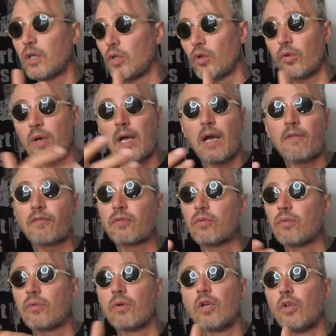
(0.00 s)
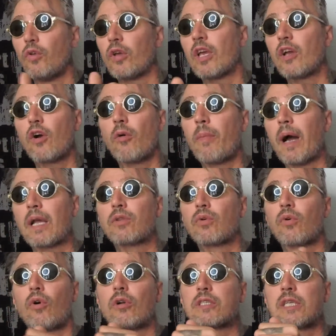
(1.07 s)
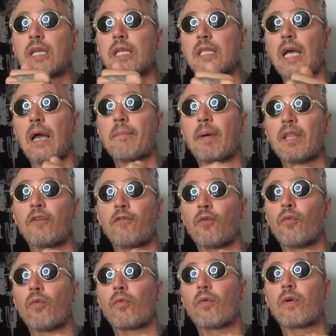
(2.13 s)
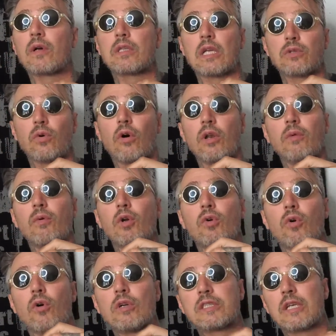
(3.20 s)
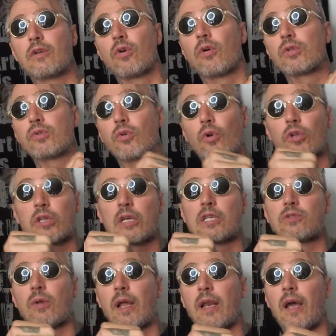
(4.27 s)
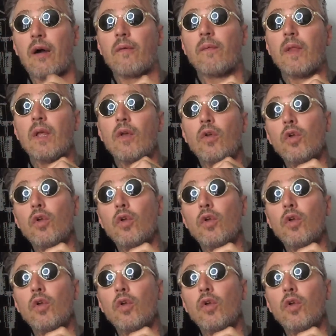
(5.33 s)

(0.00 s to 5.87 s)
You don't have to, you can go back to coils anytime, but if you tattoo only with coils and you go to rotaries right now,